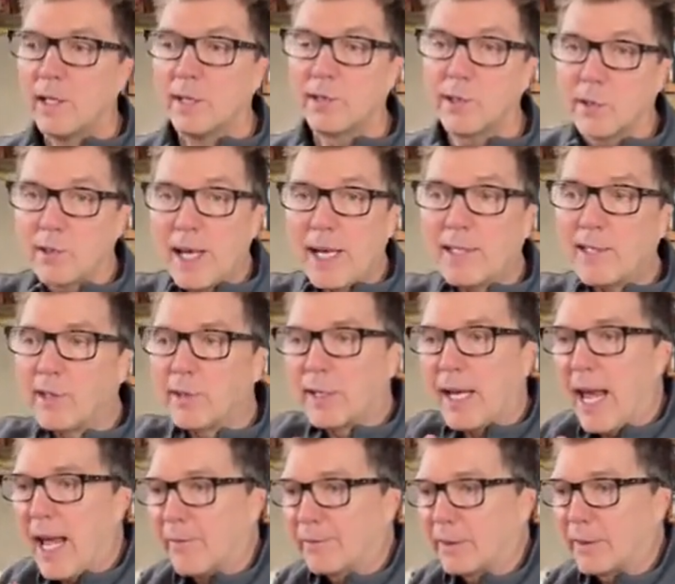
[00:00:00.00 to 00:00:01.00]
So then
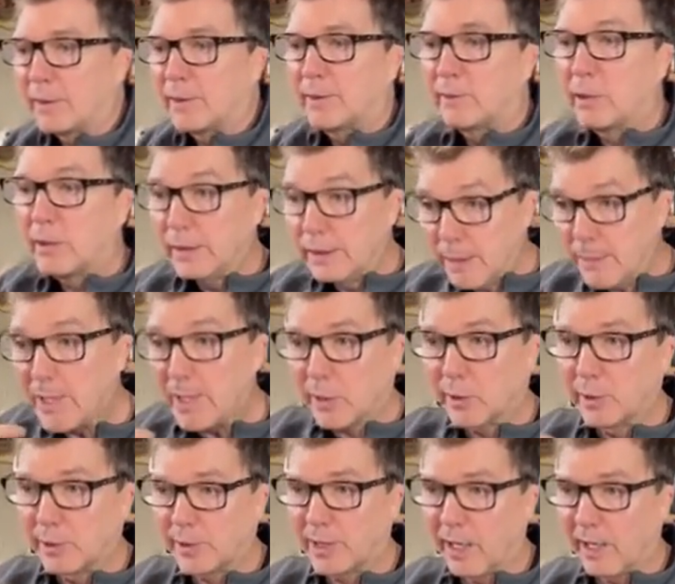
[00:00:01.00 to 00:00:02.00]
you have to limit
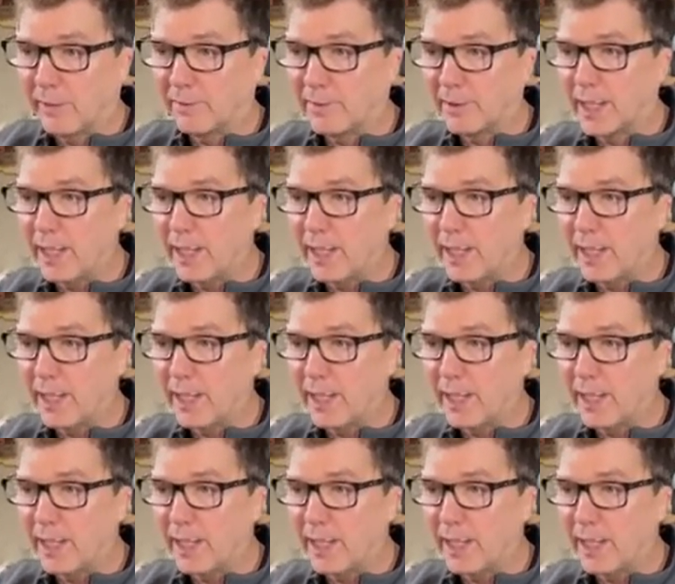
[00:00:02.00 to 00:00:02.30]
yourself,